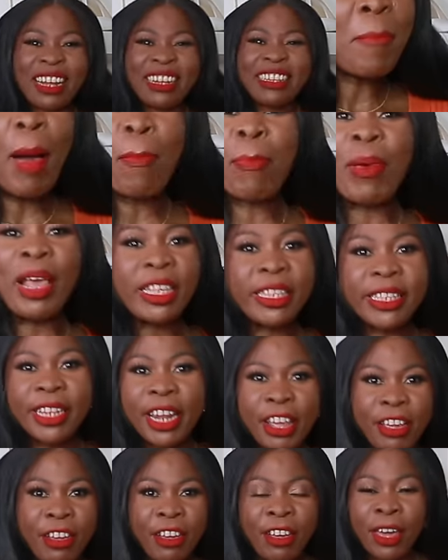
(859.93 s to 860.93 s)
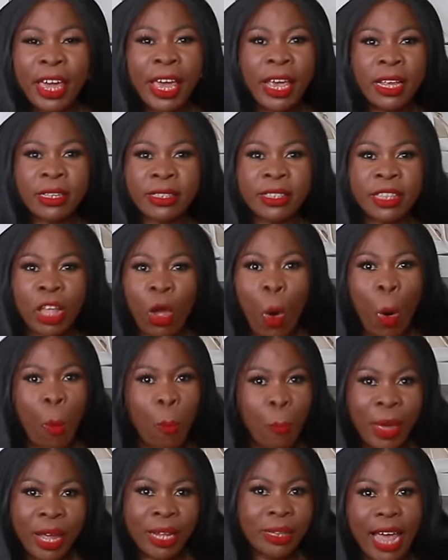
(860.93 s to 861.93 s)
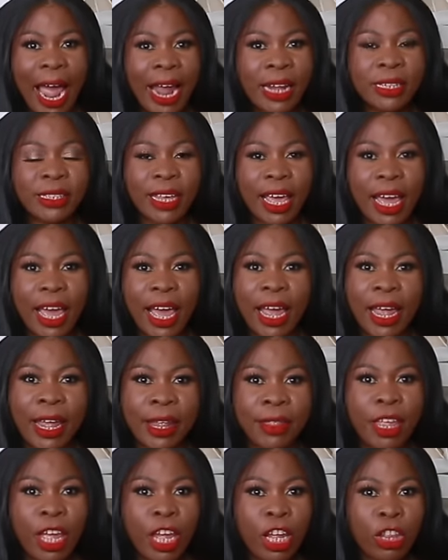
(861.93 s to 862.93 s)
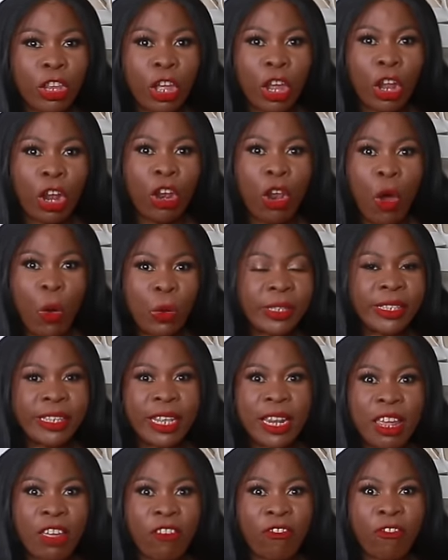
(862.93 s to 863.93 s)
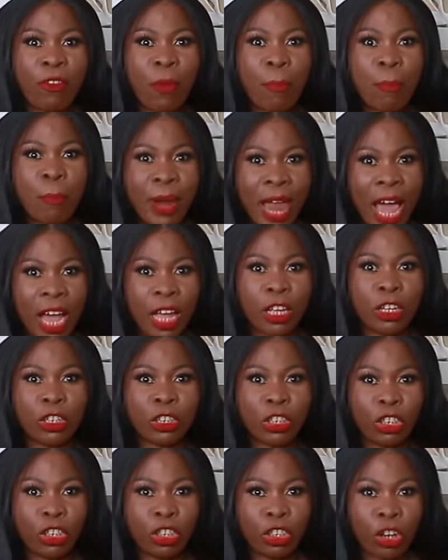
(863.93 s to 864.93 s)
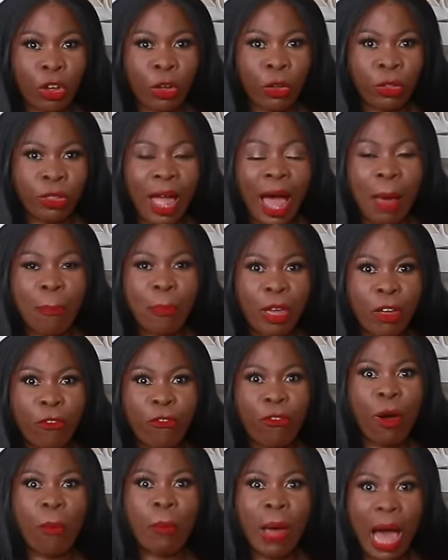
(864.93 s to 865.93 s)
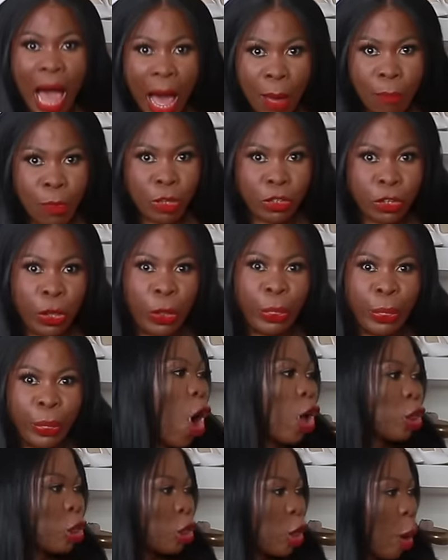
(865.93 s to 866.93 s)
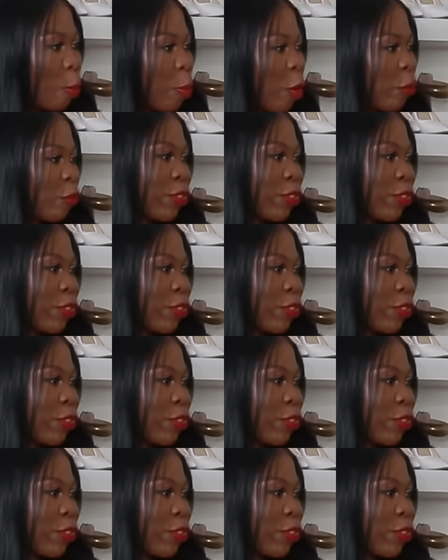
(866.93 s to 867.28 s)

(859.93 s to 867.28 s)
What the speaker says: My base layer is the opaque tight and the long sleeve black shirt I picked from Amazon. On top of